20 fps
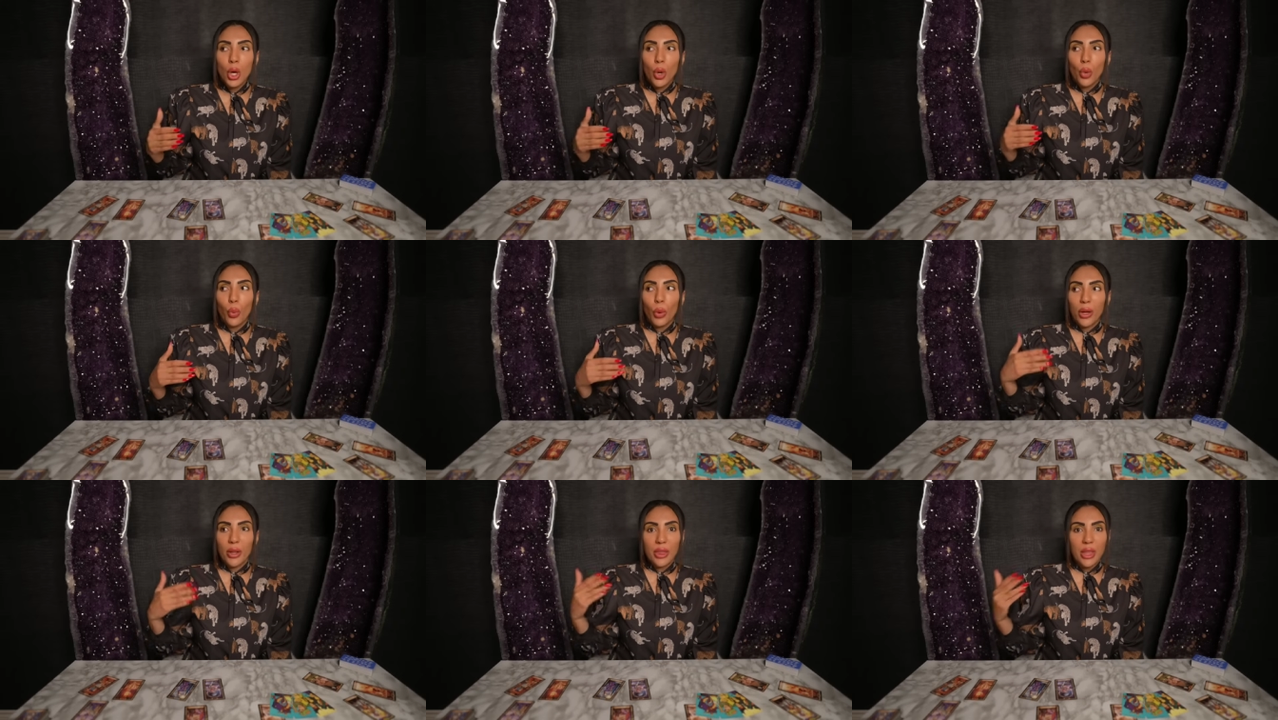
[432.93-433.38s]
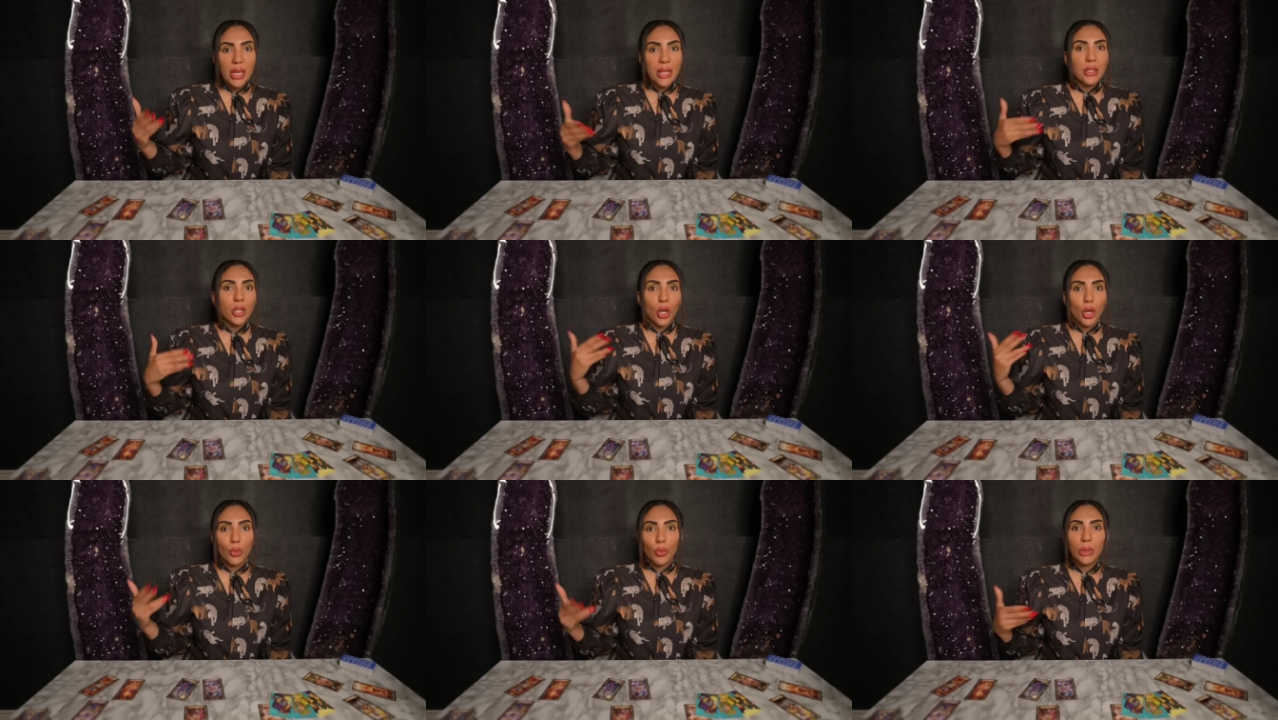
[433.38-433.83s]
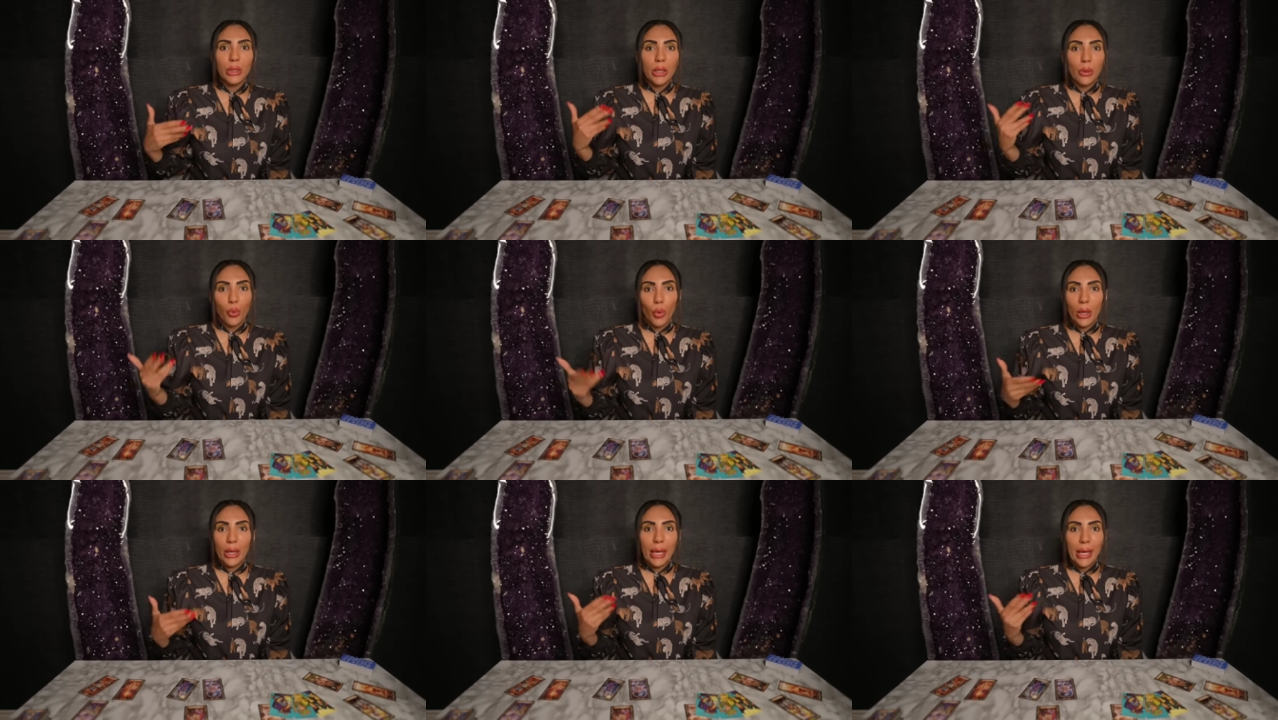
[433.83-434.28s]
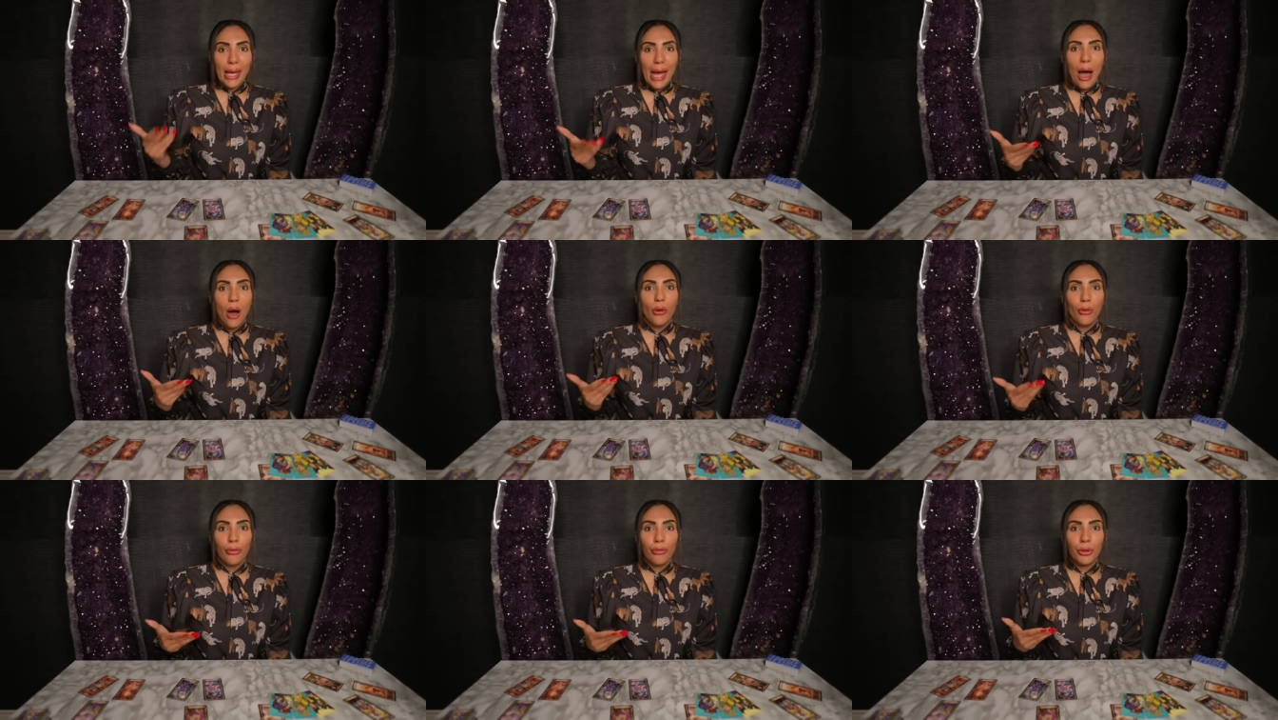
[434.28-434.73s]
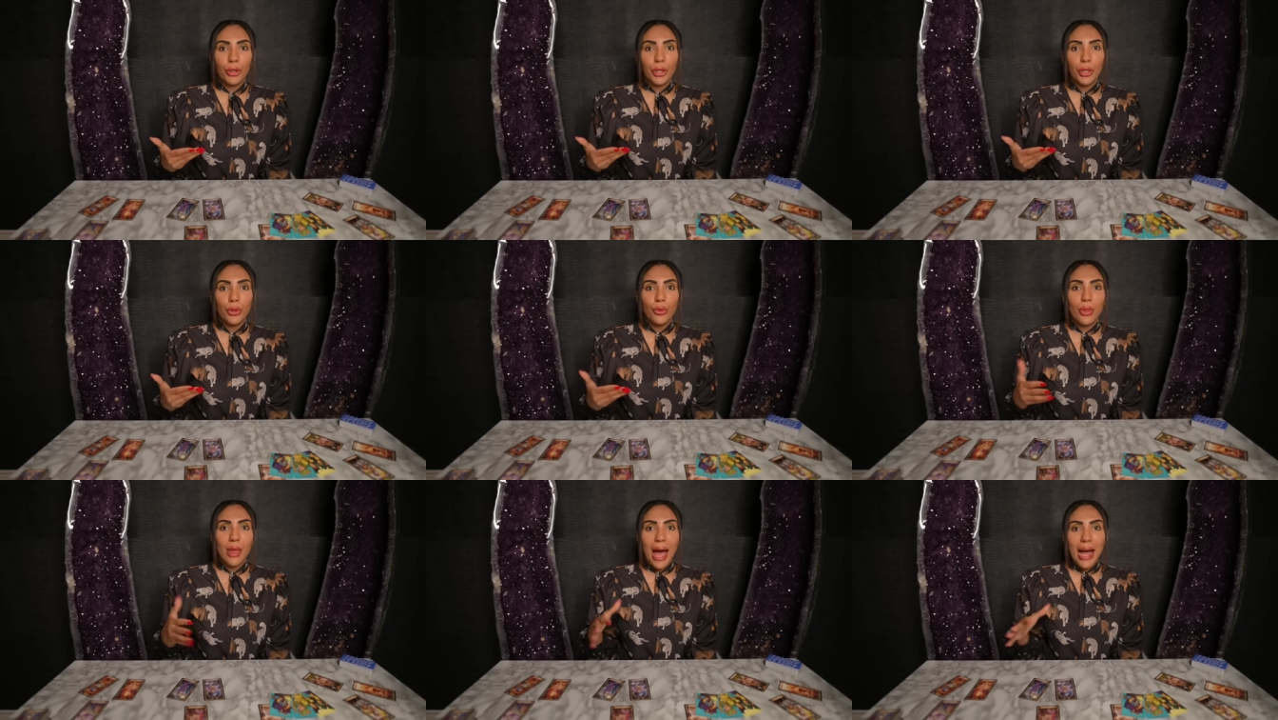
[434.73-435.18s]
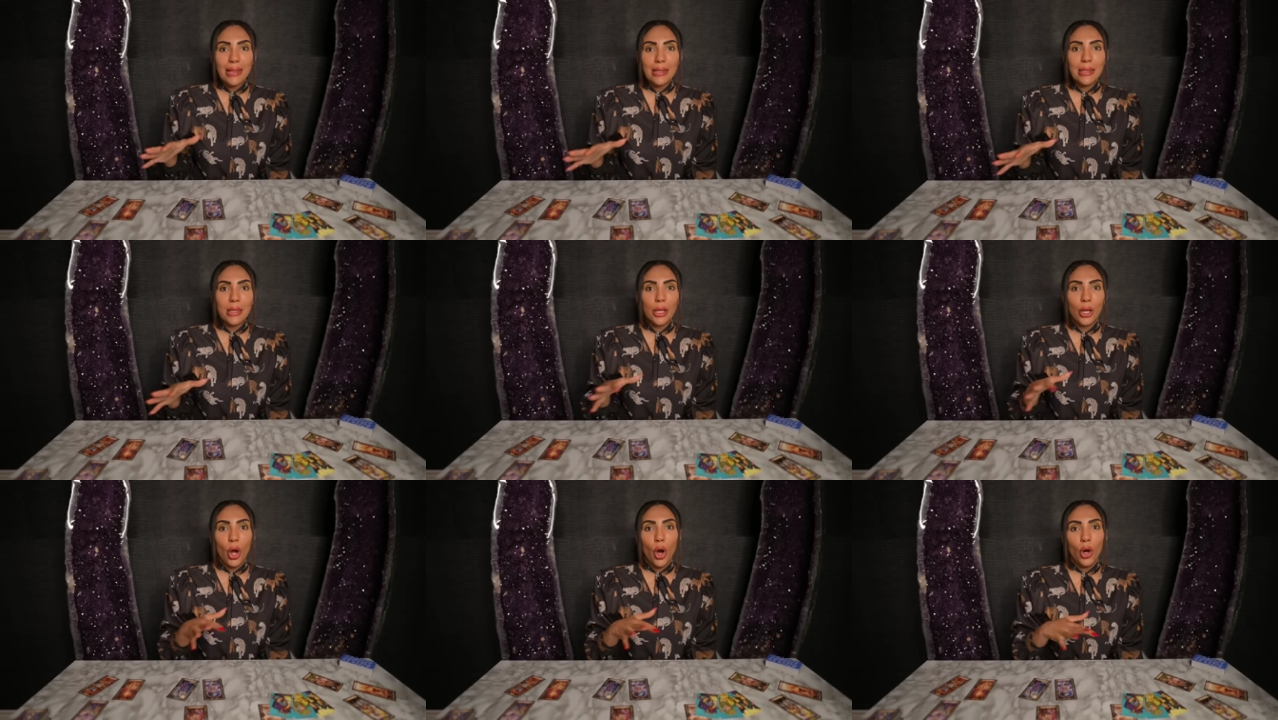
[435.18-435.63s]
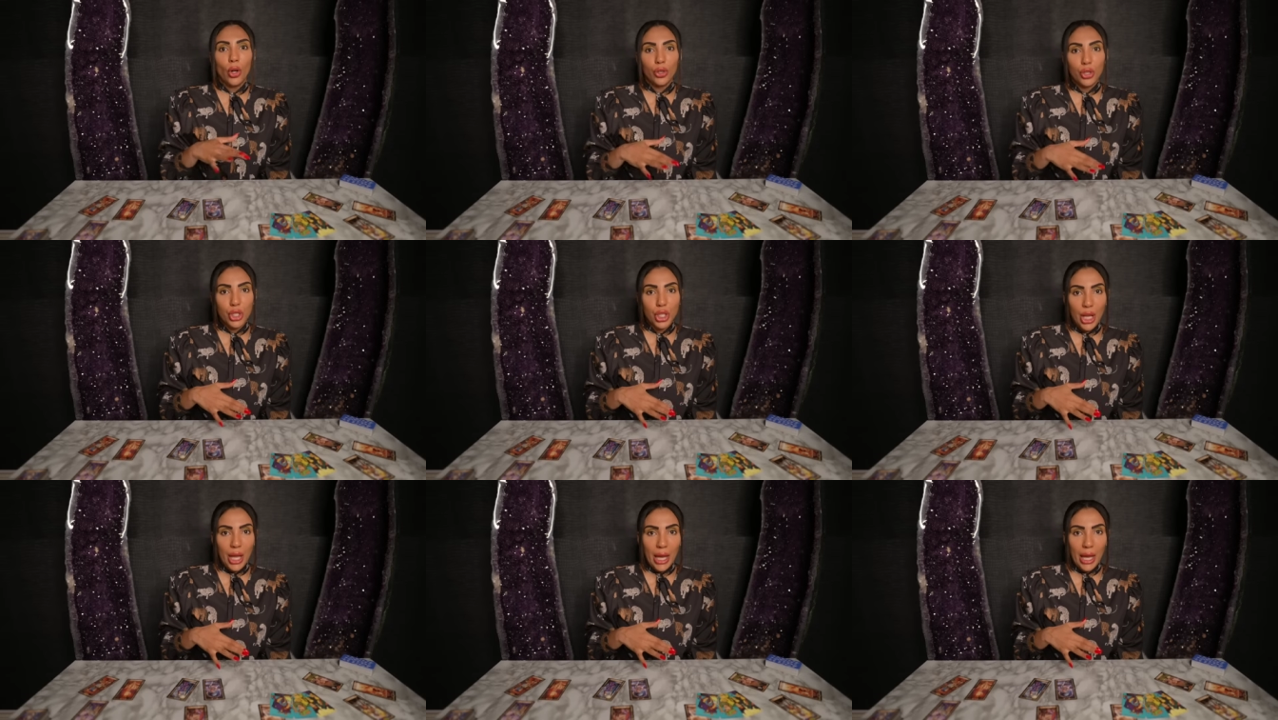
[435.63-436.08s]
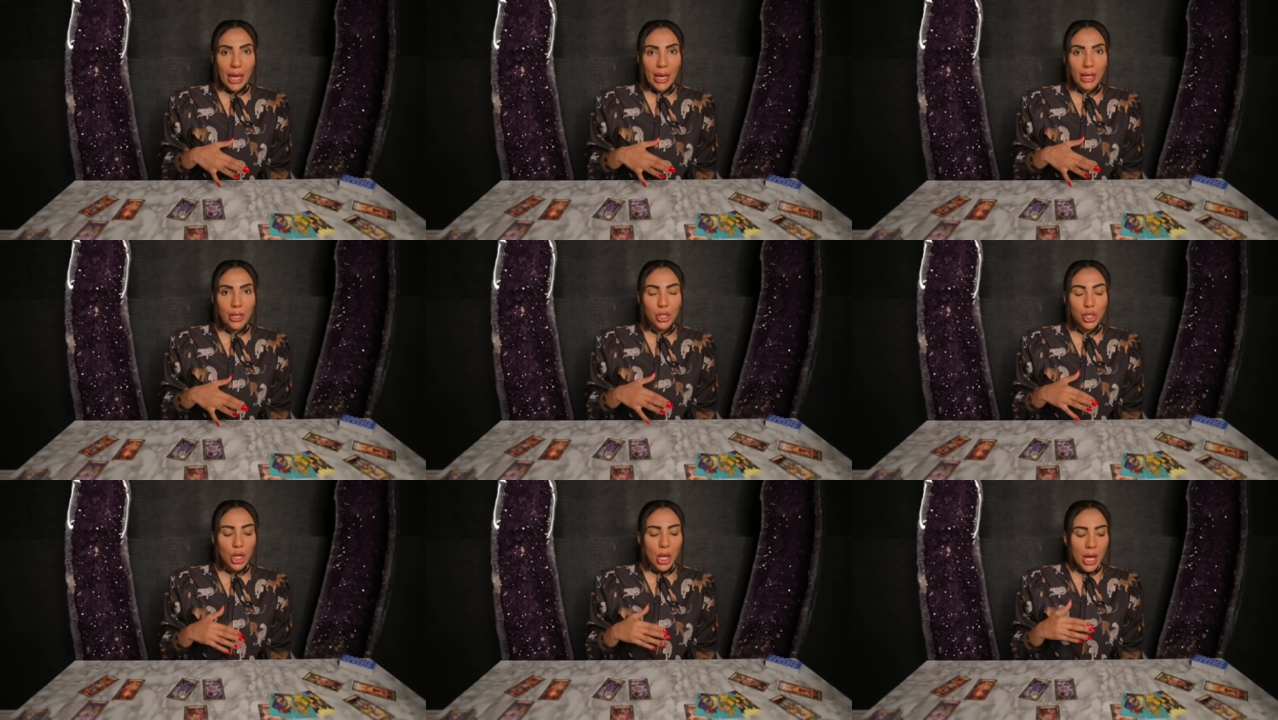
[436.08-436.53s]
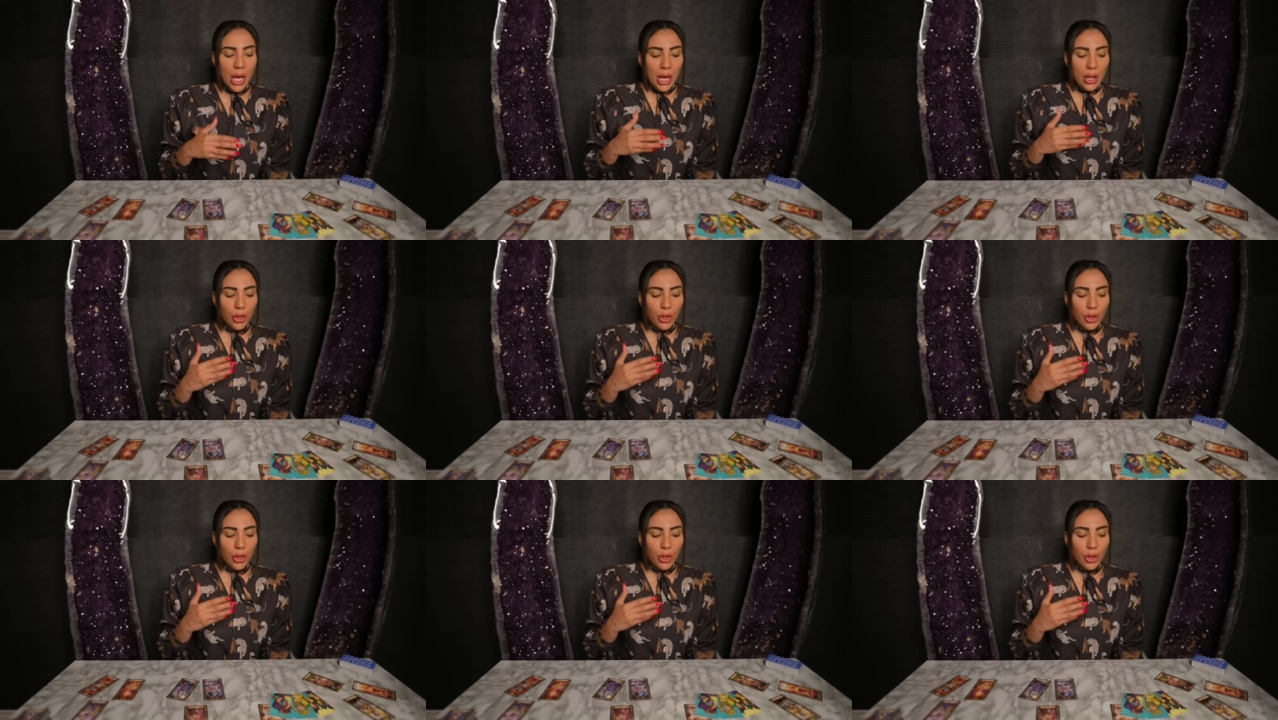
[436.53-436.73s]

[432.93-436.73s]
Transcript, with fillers: where things aren't really working out for you, that's gonna all change.